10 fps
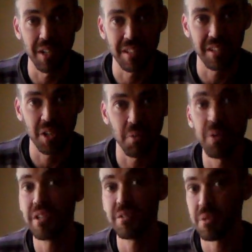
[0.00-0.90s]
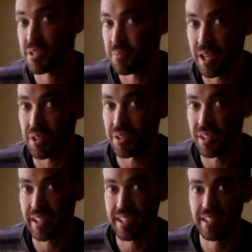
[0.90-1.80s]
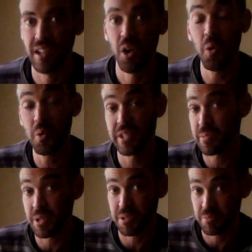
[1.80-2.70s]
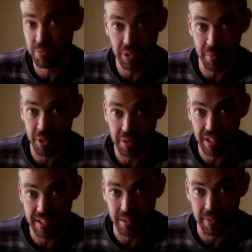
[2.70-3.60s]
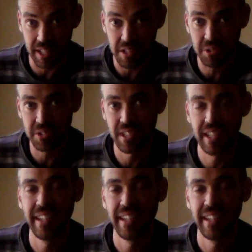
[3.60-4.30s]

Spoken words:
to go, well, this person may not like it, or this person really might like something else.